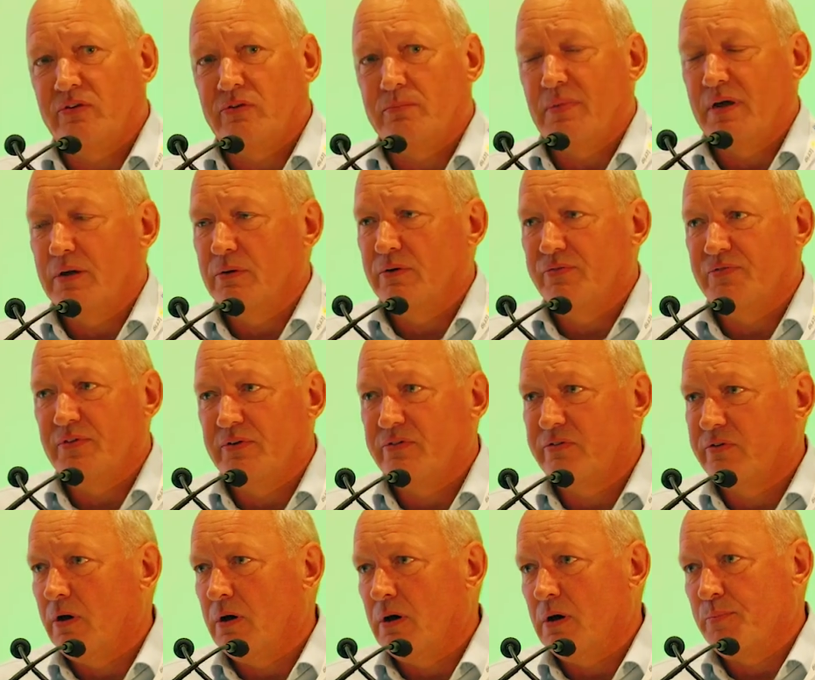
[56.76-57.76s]
doesn't matter if
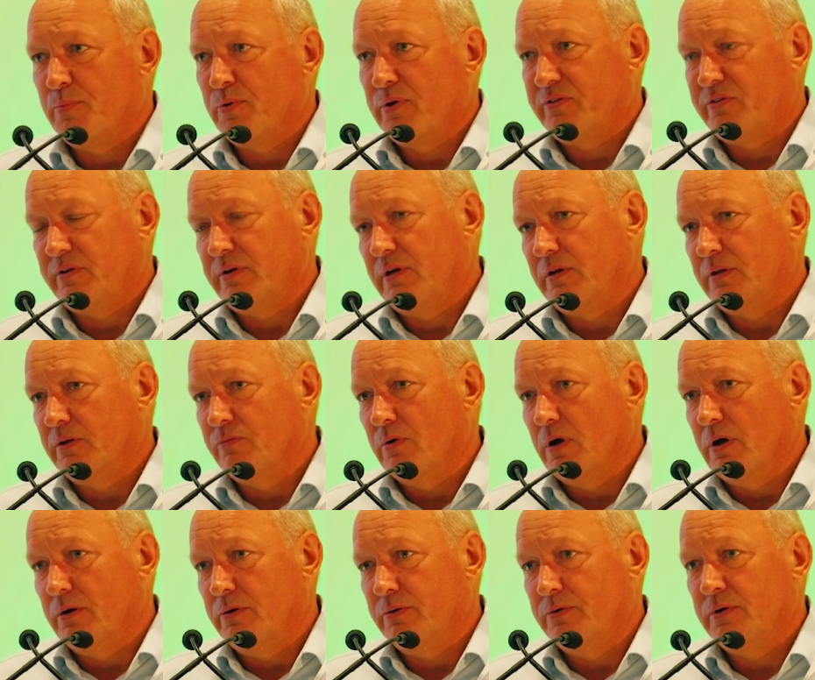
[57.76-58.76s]
there's tar present in the
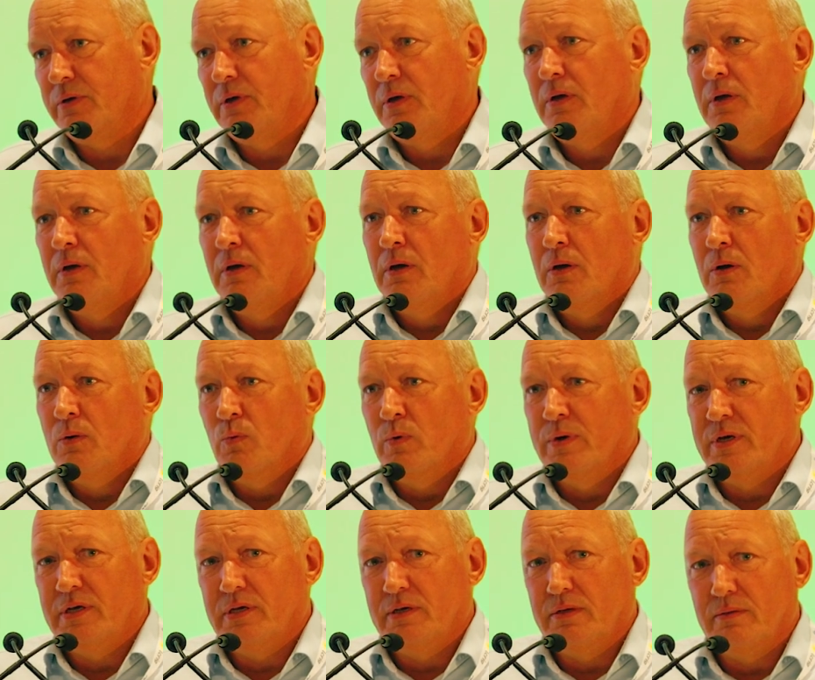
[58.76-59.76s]
road.
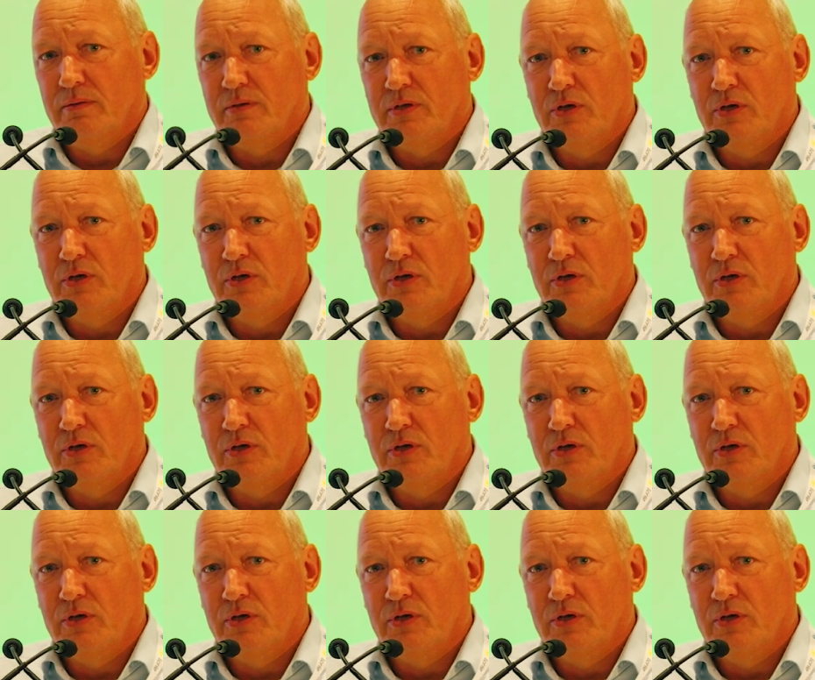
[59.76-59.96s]
We